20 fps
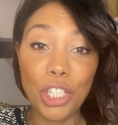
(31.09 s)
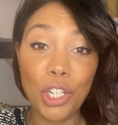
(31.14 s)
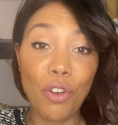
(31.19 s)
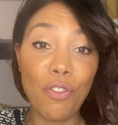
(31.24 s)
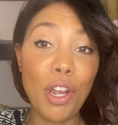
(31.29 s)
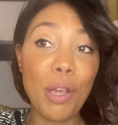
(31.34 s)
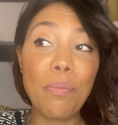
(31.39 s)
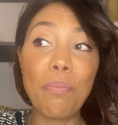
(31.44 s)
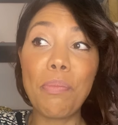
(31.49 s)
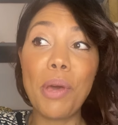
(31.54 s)
your
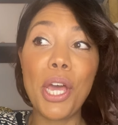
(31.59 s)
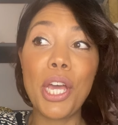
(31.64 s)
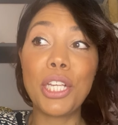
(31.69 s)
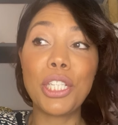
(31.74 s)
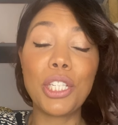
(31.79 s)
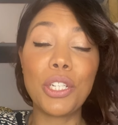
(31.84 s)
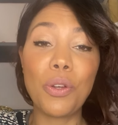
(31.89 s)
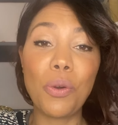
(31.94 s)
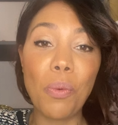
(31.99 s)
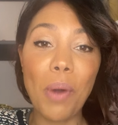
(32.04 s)
own
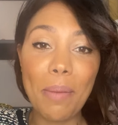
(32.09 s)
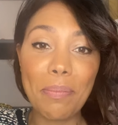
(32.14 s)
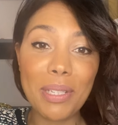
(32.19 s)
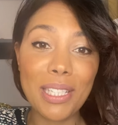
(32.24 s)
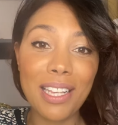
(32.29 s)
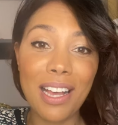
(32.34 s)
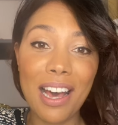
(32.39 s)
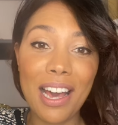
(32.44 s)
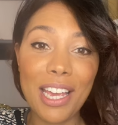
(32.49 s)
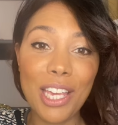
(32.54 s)
personal
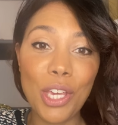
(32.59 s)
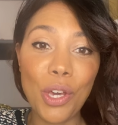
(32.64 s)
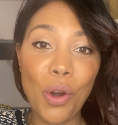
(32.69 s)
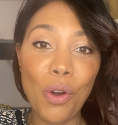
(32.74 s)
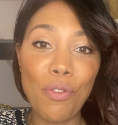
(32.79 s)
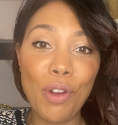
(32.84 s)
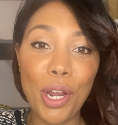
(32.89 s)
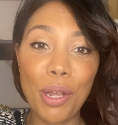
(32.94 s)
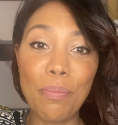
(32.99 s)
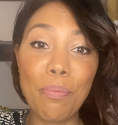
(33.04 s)
website,
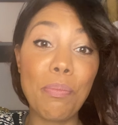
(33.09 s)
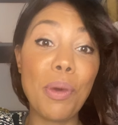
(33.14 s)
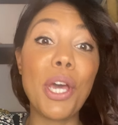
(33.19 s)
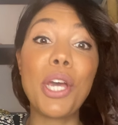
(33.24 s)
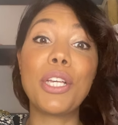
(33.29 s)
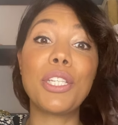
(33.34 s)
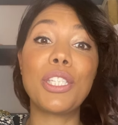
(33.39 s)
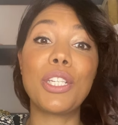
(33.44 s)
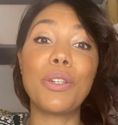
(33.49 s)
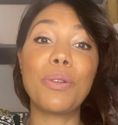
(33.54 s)
your own
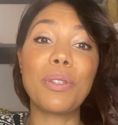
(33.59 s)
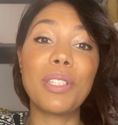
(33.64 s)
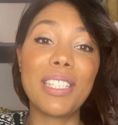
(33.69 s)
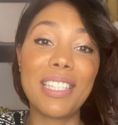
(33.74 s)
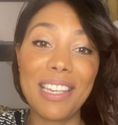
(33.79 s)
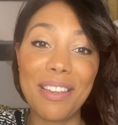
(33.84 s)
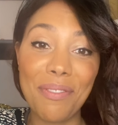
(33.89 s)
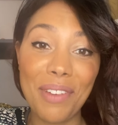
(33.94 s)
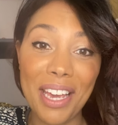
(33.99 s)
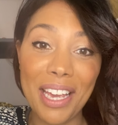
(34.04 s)
personal
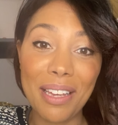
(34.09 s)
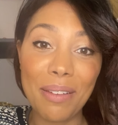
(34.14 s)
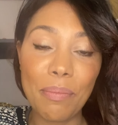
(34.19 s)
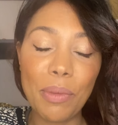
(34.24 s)
CV,